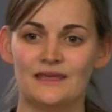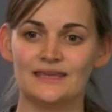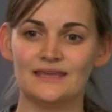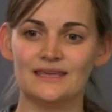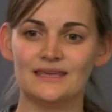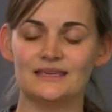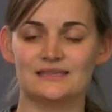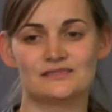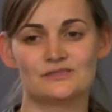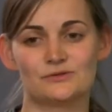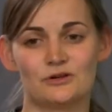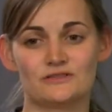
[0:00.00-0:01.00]
He is a
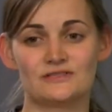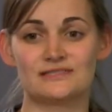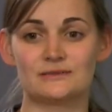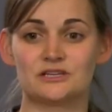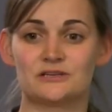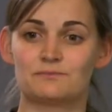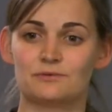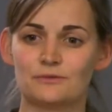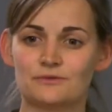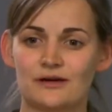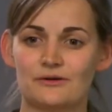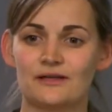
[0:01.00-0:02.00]
so-called subject
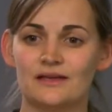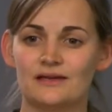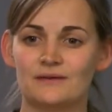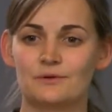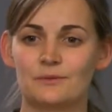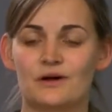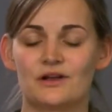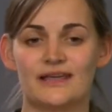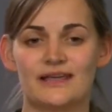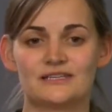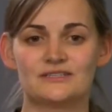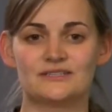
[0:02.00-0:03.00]
pronoun, but we're going to
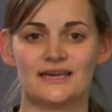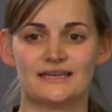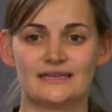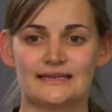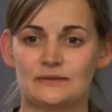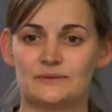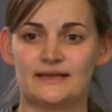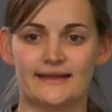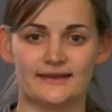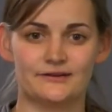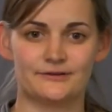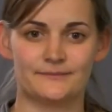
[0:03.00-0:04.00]
get to that a little bit
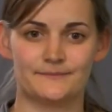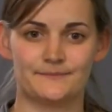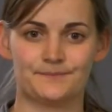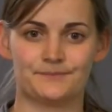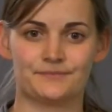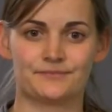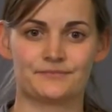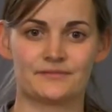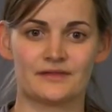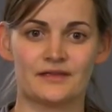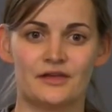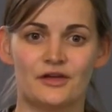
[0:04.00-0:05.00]
later.
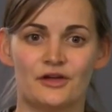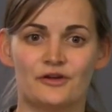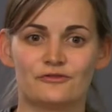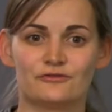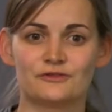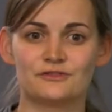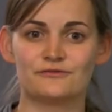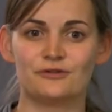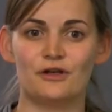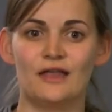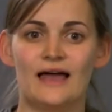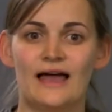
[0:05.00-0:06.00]
First of
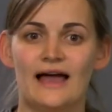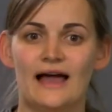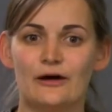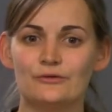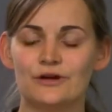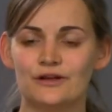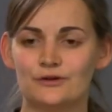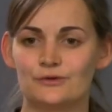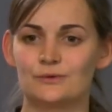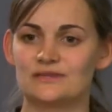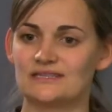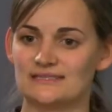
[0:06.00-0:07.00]
all, how do I
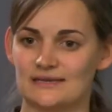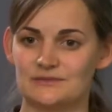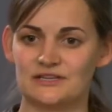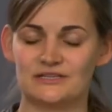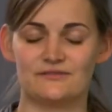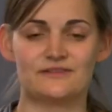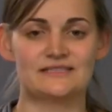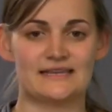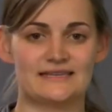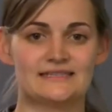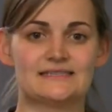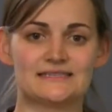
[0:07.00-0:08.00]
know what the subject of the
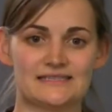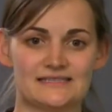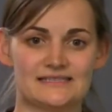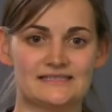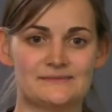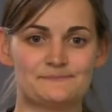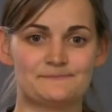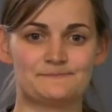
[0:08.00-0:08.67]
sentence is?